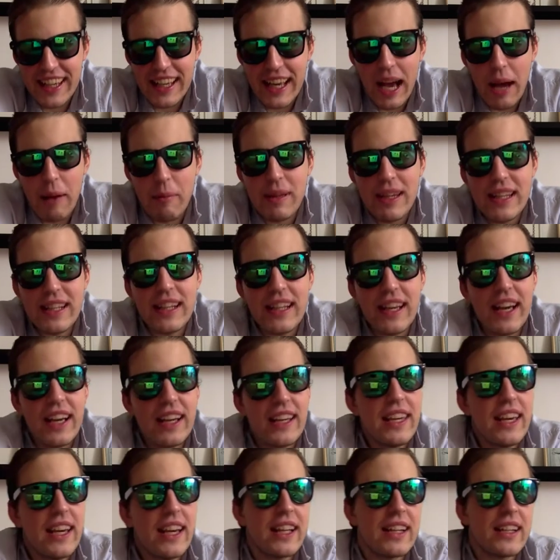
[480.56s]
I mean,
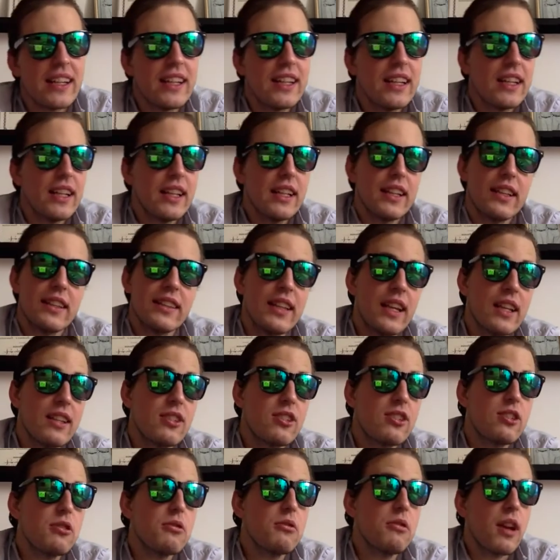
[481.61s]
again,
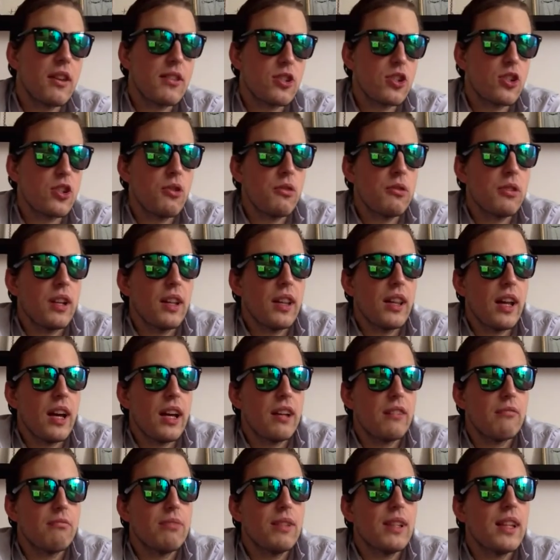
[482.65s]
Natsu has shown a lot
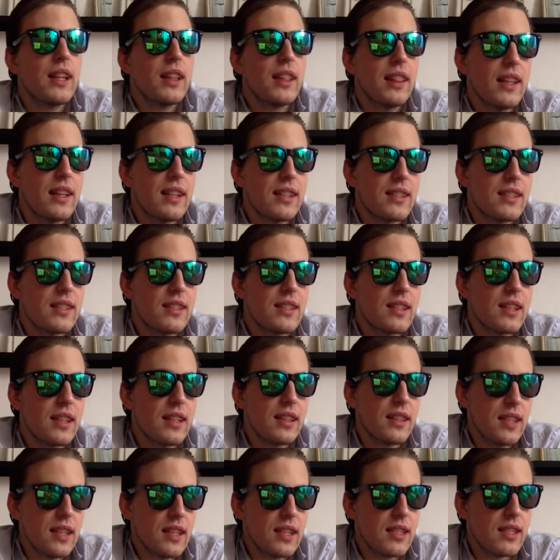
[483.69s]
of bloodlust
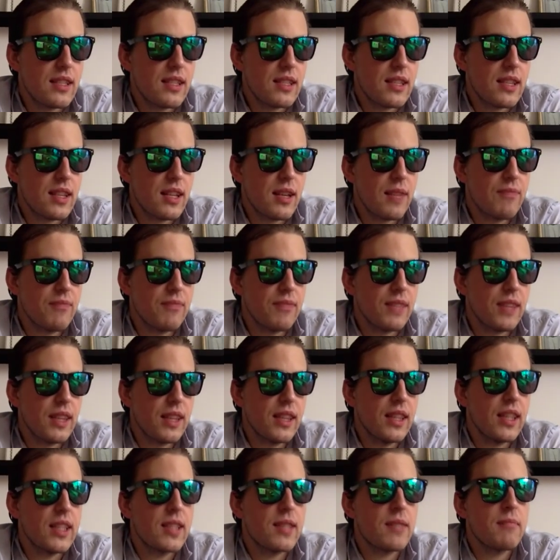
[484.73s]
this uh, in
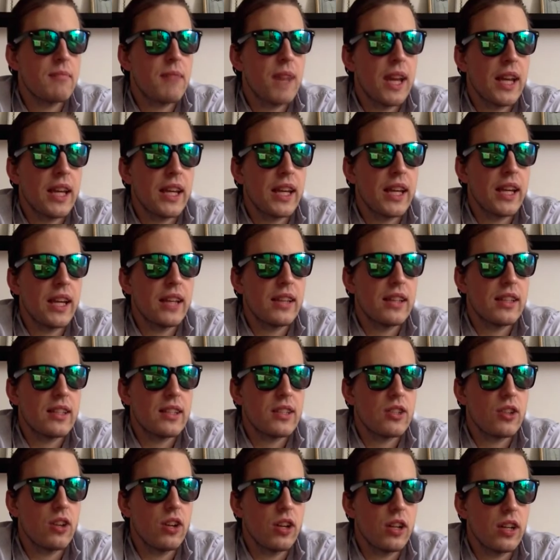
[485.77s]
this manga and this
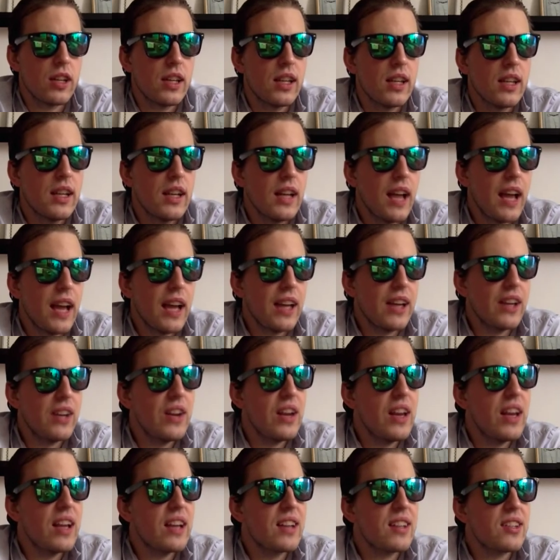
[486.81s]
arc, and
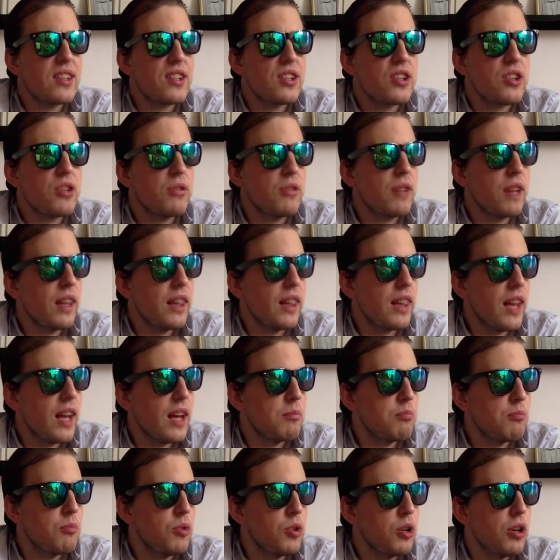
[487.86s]
Gray has shown a
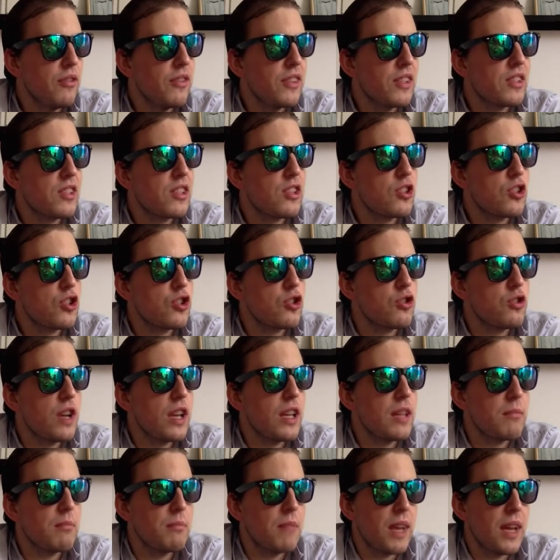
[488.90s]
lot more of his
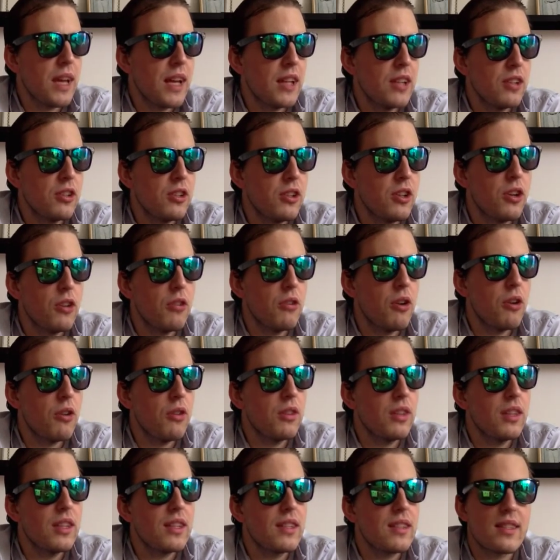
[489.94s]
straight man, you know,
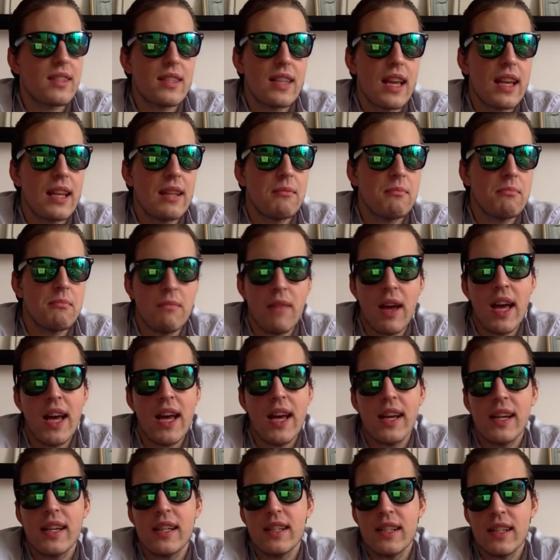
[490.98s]
only sane
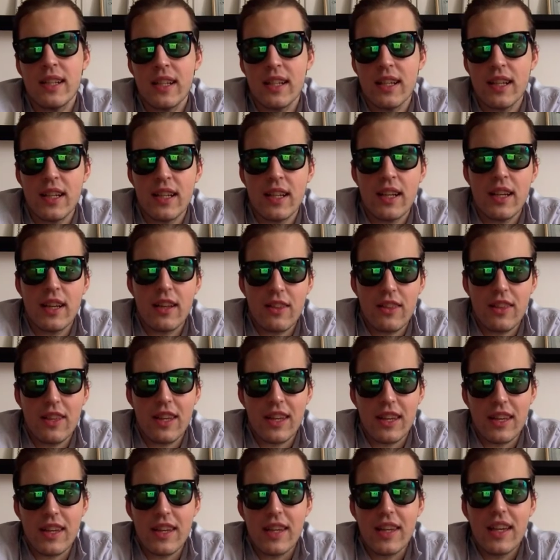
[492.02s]
man
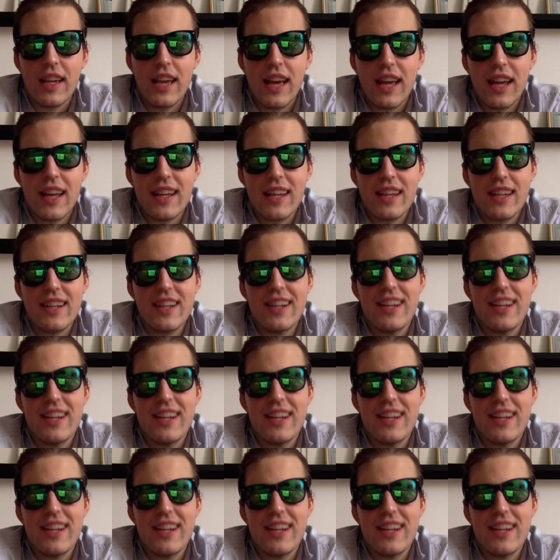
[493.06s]
thing and here